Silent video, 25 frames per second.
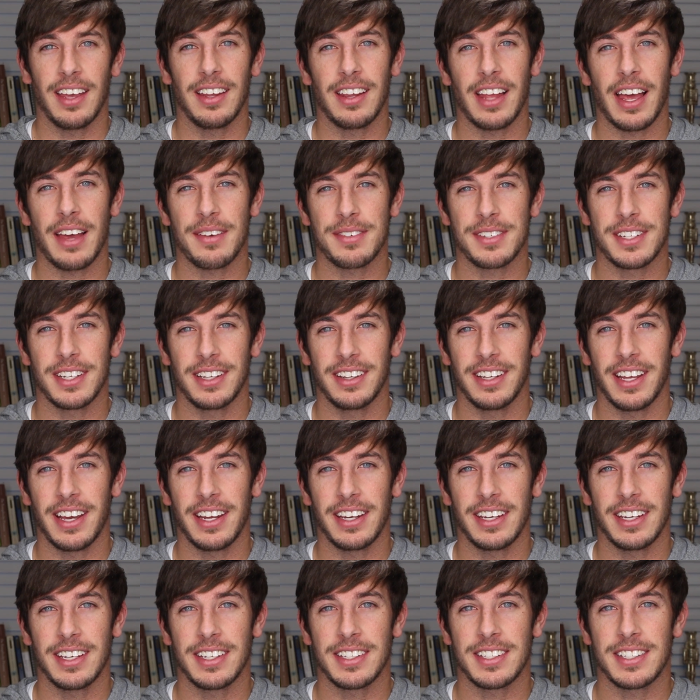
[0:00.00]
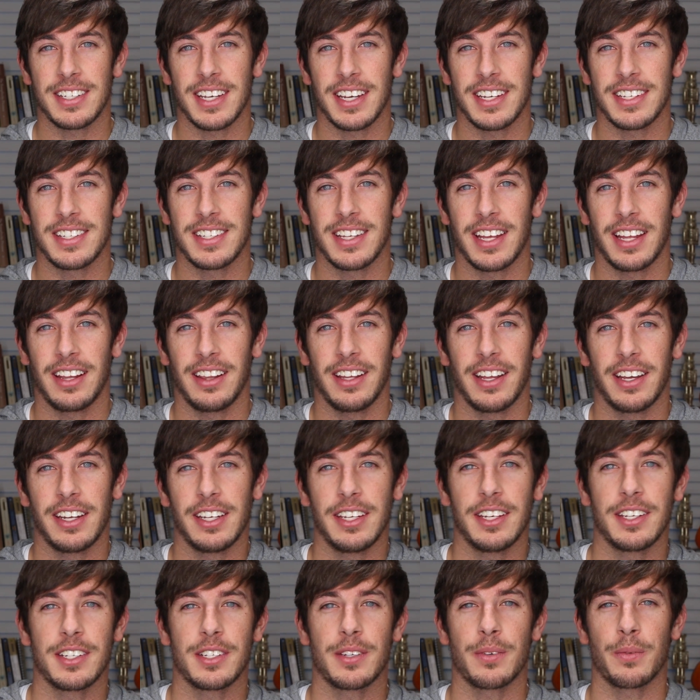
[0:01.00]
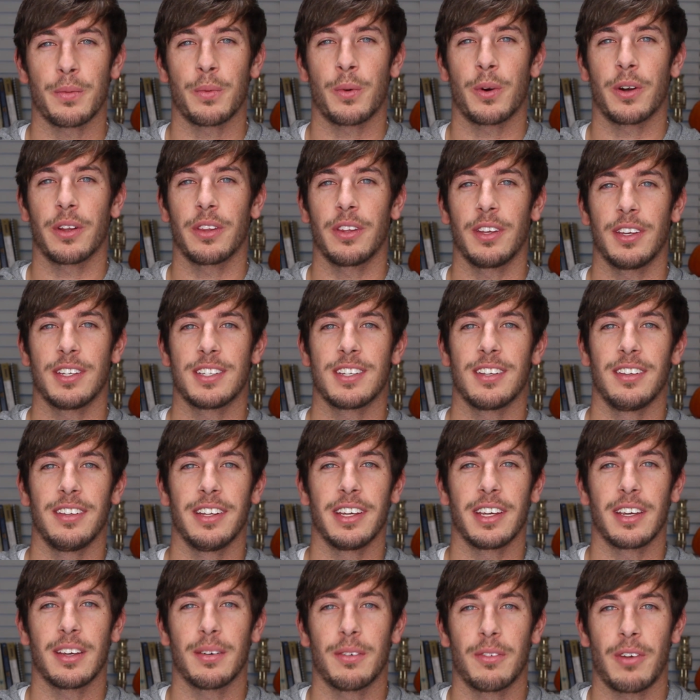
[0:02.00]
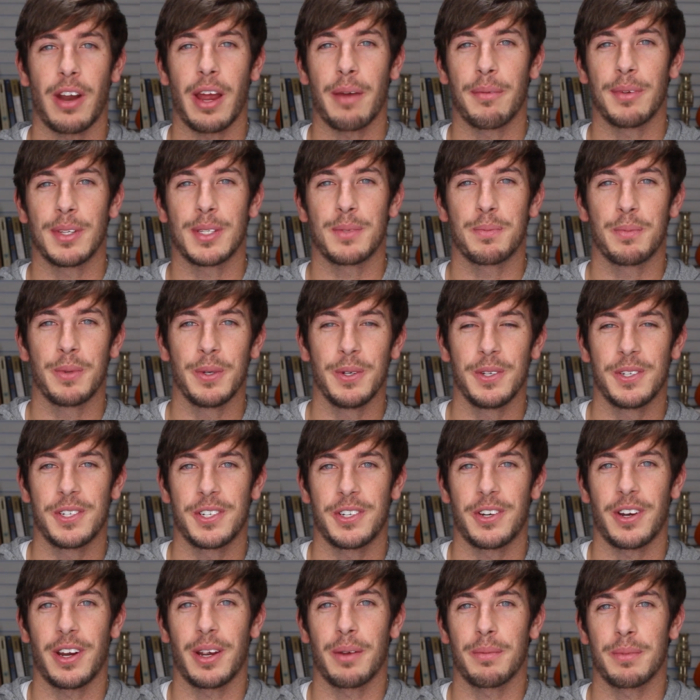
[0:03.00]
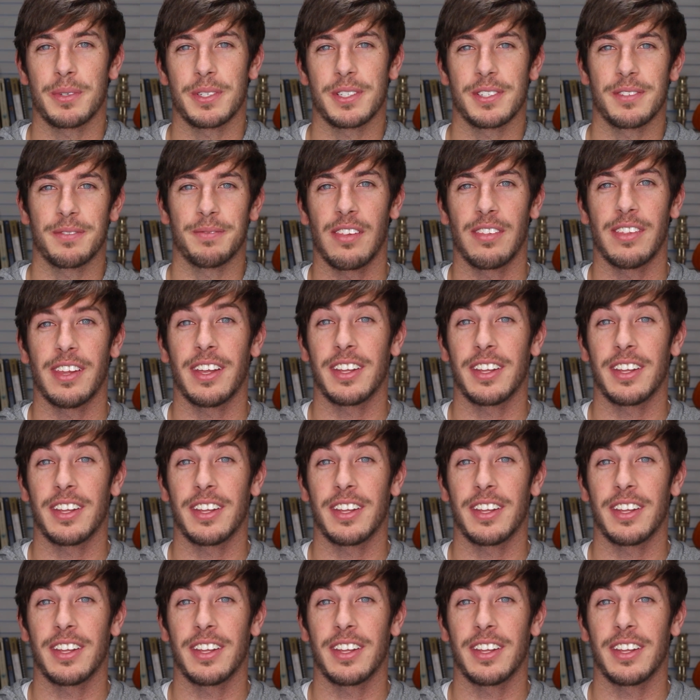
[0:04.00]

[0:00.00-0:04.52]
It laughs at Lennie and says that Lennie isn't worthy to lick a rabbit's bootstraps.